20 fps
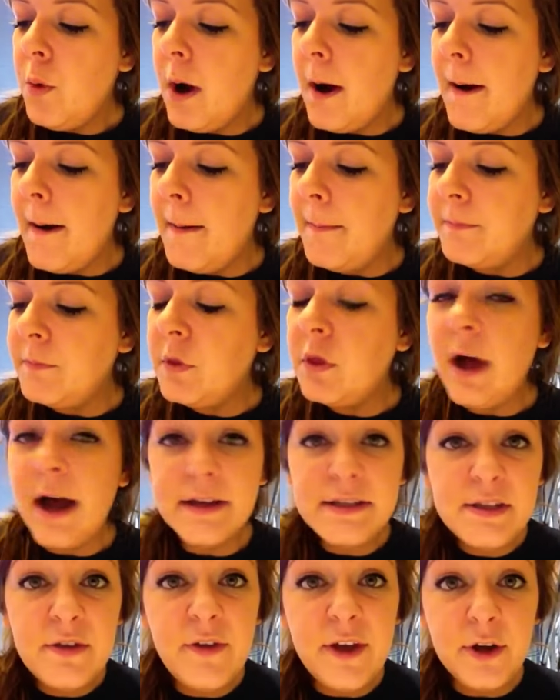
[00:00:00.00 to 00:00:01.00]

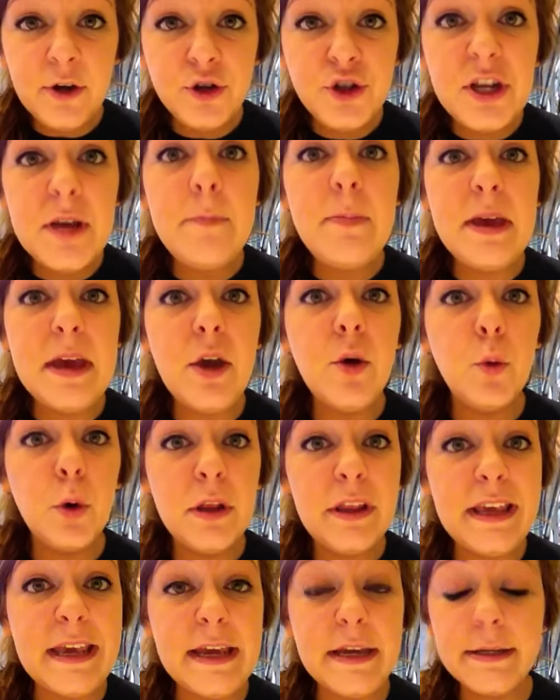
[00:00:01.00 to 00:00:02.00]
lots of energy being
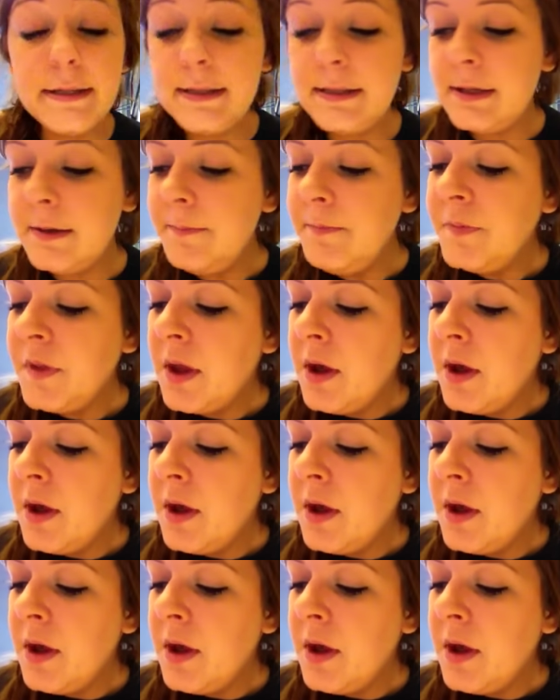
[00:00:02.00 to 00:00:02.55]
released.